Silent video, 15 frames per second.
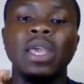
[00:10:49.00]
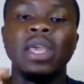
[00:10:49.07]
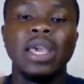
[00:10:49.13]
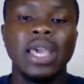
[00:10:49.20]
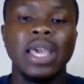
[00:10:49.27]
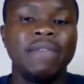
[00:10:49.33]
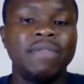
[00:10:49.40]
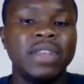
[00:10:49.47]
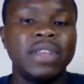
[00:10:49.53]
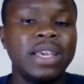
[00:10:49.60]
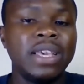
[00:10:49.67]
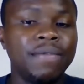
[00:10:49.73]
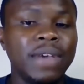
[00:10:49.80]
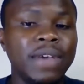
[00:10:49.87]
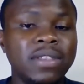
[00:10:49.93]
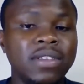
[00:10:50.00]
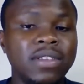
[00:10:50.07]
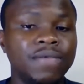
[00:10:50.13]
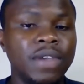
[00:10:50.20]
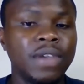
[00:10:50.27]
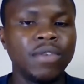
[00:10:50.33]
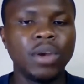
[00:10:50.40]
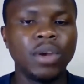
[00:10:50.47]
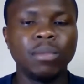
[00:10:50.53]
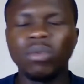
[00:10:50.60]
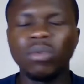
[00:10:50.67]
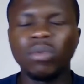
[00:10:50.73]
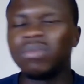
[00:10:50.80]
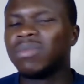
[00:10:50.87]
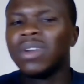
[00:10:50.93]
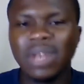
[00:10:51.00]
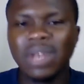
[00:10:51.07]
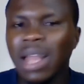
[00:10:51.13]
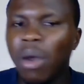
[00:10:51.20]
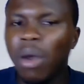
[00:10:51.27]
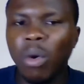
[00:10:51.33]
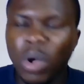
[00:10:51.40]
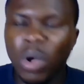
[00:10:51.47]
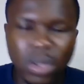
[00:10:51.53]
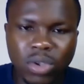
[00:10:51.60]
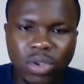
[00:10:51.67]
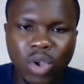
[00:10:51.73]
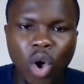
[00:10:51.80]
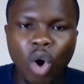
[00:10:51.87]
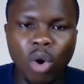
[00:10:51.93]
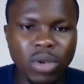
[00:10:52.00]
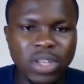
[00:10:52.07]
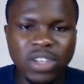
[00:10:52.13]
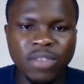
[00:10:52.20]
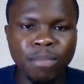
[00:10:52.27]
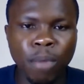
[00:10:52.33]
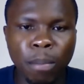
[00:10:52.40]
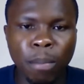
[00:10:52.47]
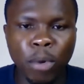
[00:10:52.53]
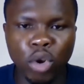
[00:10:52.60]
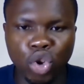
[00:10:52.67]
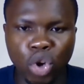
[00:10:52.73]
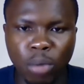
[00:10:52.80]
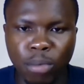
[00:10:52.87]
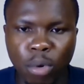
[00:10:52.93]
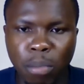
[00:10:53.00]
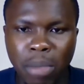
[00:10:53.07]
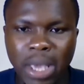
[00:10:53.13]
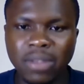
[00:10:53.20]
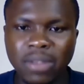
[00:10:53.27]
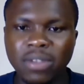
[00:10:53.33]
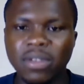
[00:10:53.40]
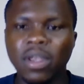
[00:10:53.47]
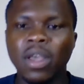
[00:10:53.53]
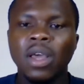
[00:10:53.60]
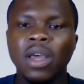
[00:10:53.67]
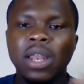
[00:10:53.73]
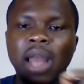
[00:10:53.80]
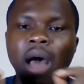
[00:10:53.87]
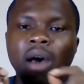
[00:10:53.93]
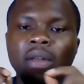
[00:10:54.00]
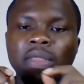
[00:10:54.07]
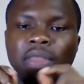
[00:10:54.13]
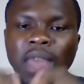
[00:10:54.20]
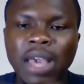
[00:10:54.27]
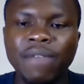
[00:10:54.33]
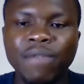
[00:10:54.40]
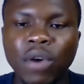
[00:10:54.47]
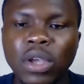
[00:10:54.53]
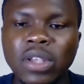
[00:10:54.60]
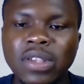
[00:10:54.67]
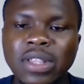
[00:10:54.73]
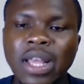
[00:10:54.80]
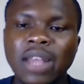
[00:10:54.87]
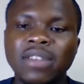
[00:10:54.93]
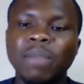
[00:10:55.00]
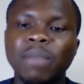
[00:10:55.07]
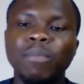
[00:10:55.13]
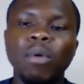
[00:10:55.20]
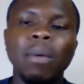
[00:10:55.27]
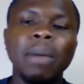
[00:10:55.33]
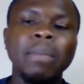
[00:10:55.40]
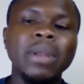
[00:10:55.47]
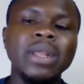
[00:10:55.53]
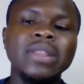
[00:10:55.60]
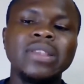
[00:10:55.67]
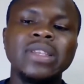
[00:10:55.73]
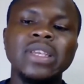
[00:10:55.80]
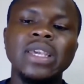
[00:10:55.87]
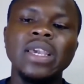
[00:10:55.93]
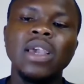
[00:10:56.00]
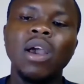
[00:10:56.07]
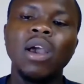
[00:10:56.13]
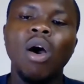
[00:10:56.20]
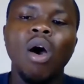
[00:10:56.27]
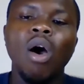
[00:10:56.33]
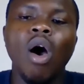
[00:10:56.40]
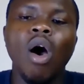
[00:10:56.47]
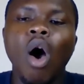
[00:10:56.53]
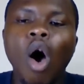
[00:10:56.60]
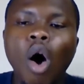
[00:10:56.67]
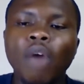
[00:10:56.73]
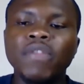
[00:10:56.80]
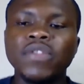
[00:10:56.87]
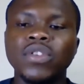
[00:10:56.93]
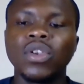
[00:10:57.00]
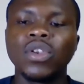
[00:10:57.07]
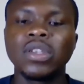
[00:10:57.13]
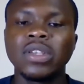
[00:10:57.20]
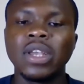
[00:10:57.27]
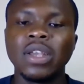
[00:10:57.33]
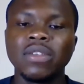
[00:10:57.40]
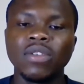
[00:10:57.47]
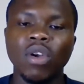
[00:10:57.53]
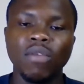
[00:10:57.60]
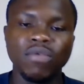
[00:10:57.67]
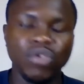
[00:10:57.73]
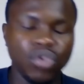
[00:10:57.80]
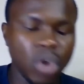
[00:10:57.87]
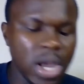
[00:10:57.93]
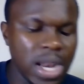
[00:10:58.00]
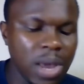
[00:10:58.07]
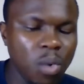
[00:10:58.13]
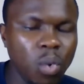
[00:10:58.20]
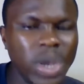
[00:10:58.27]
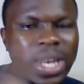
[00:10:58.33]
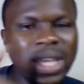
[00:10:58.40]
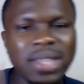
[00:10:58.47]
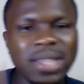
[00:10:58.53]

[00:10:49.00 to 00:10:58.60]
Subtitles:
if the event is favorable. Now, what does all this mumbo jumbo means? Now, take for instance, the probability of success of drawing a winning